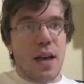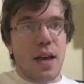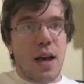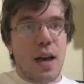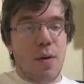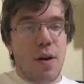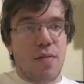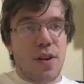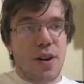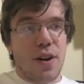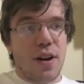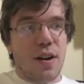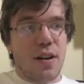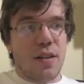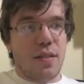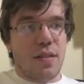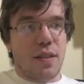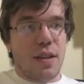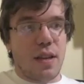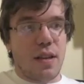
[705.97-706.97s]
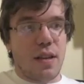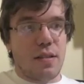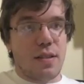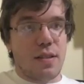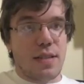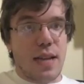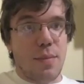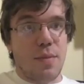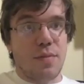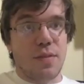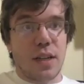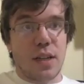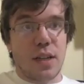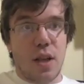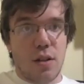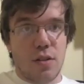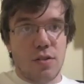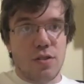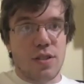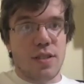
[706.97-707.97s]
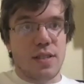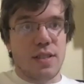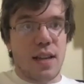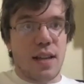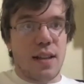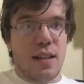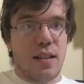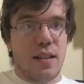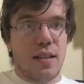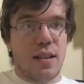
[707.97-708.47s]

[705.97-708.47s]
However, the type of technologies that